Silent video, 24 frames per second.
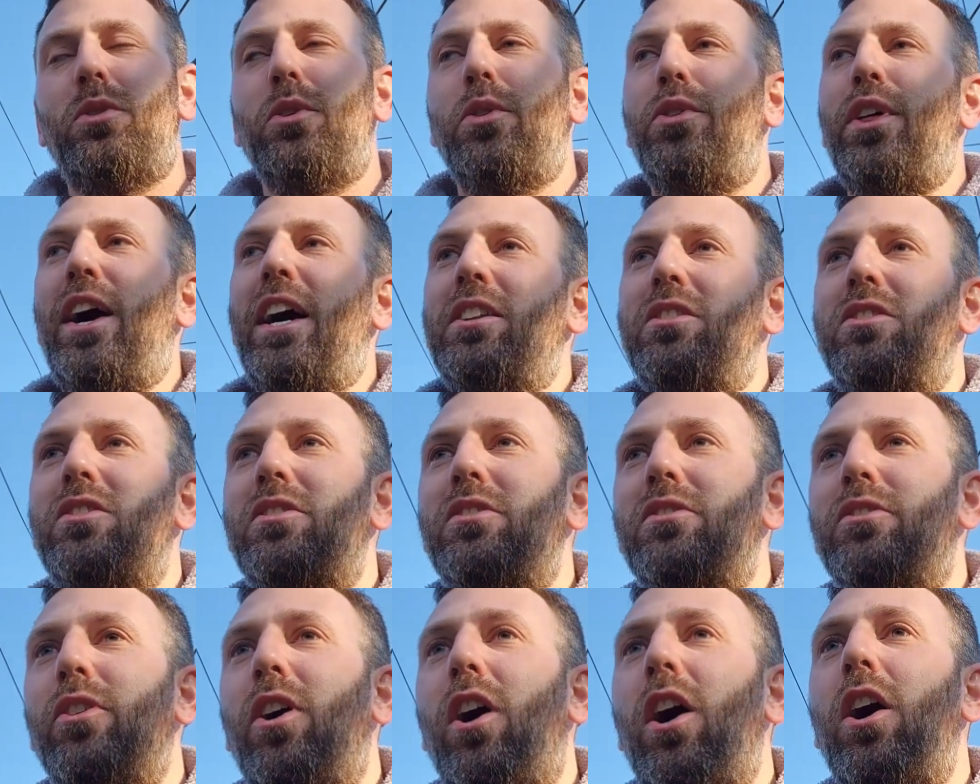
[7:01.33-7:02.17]
that
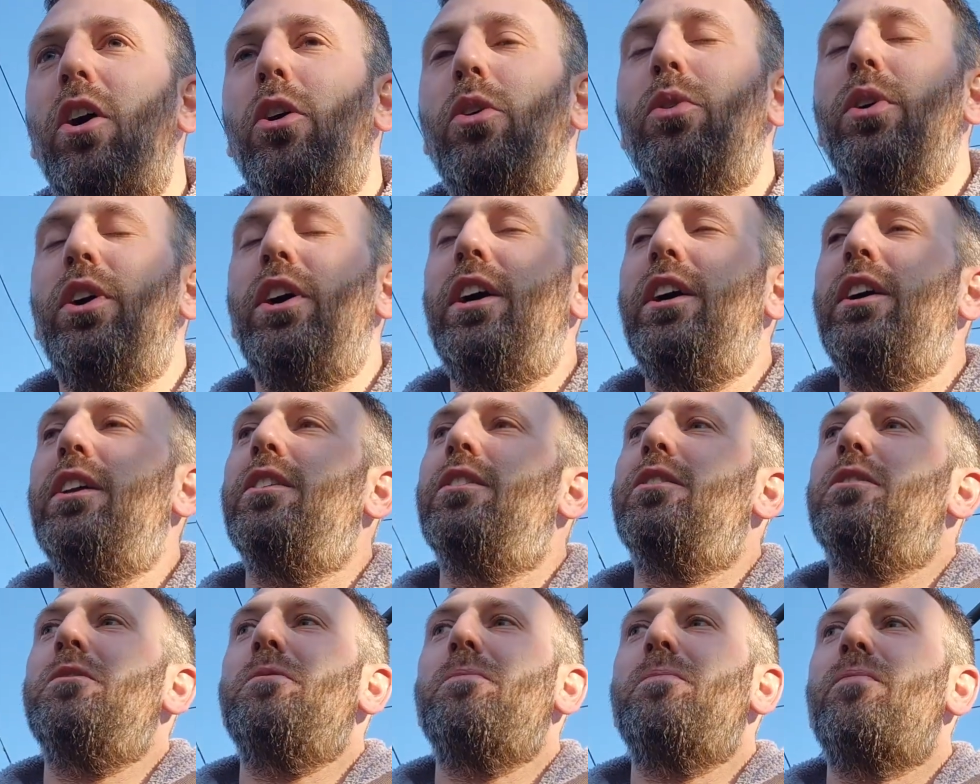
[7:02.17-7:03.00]
style,
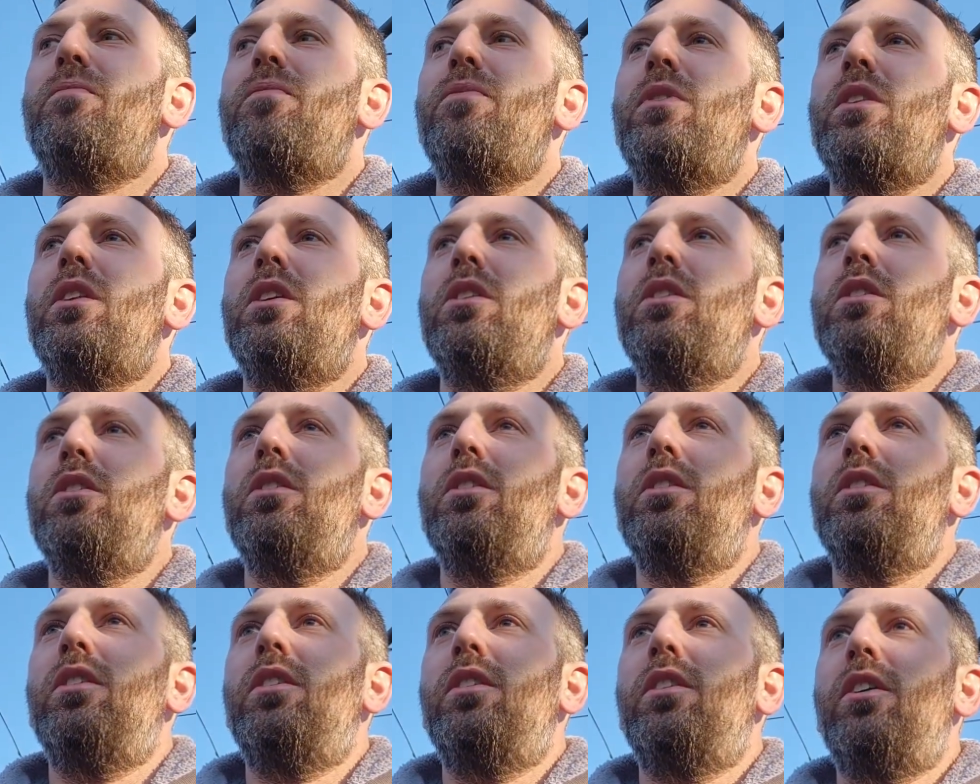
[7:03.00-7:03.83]
and
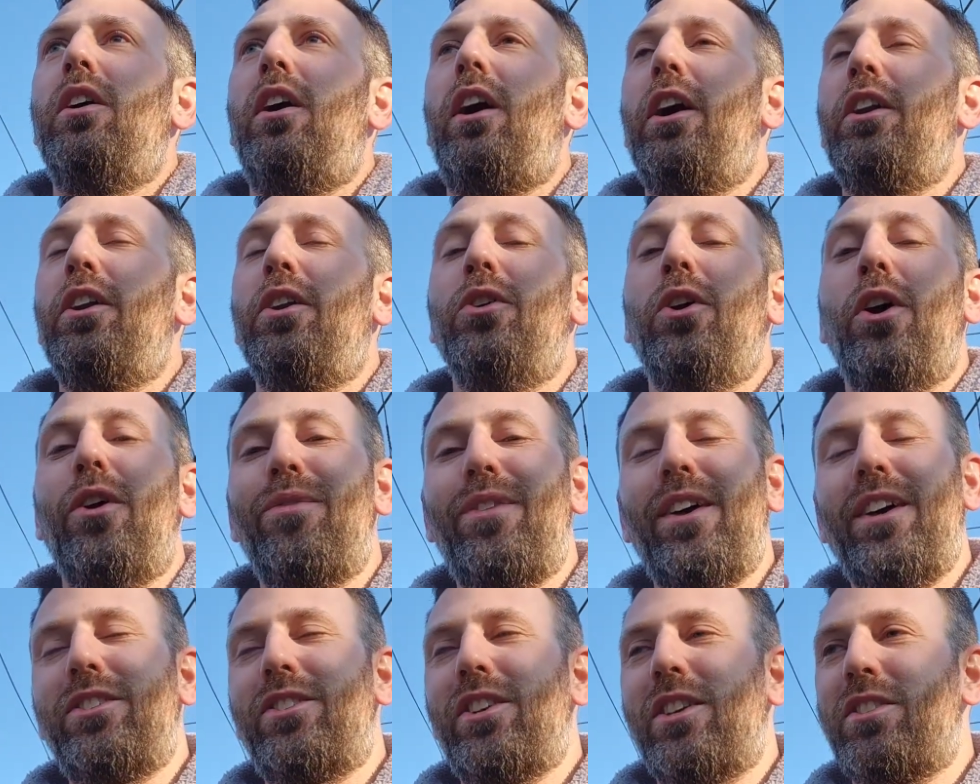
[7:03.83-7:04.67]
I don't know,
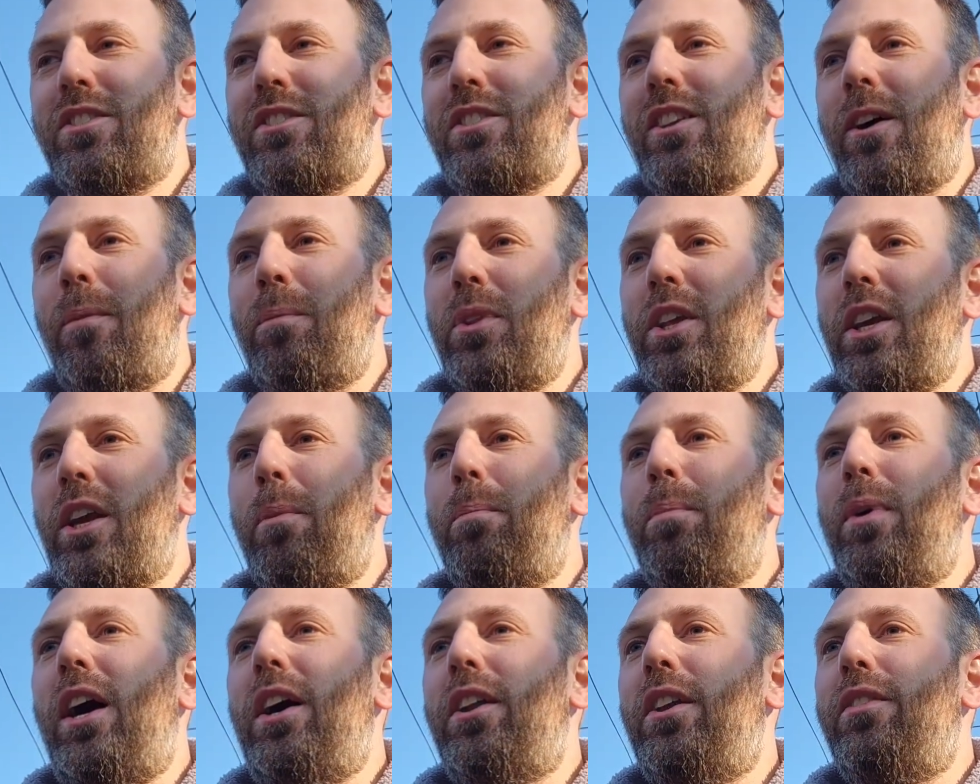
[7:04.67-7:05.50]
there's just something
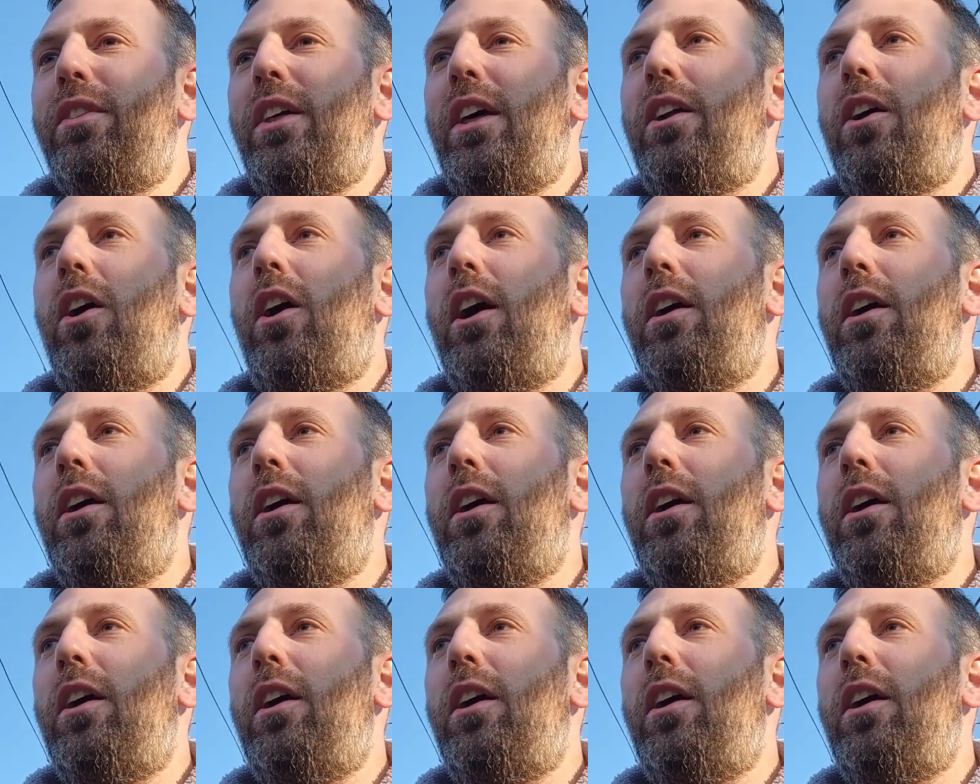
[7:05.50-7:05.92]
about it that